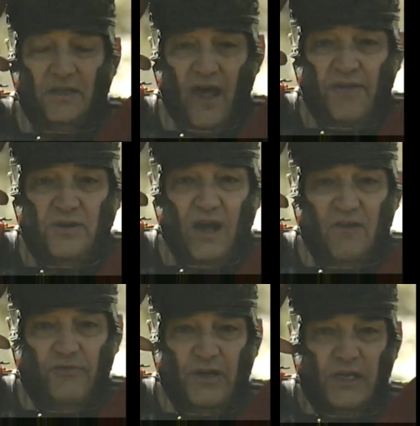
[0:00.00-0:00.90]
The leather
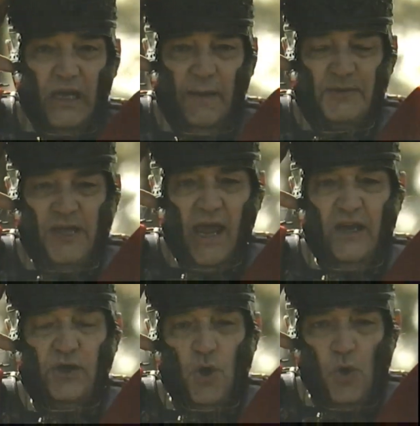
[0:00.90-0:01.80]
covering keeps the
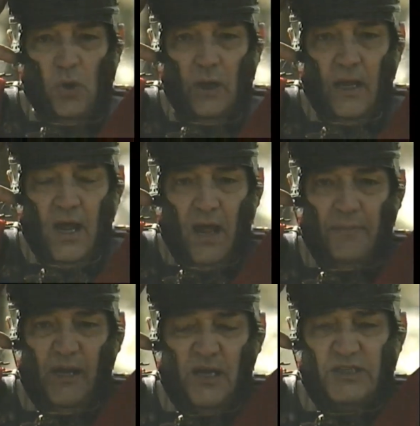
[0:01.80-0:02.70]
head cool
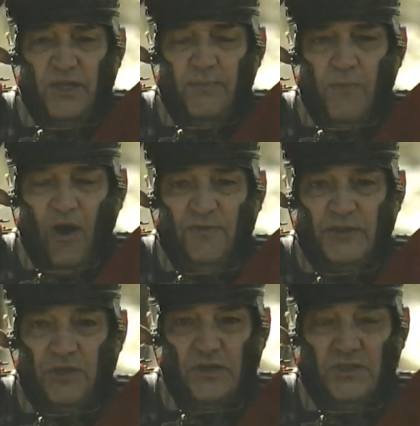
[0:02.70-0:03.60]
because the
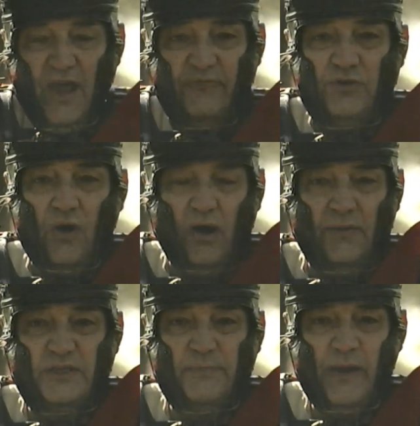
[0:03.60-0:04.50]
officers have to
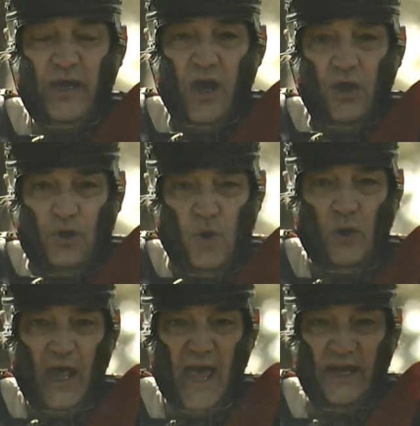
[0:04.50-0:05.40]
always be
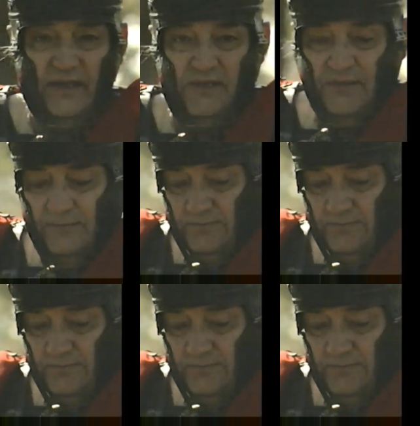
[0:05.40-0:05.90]
cool-headed.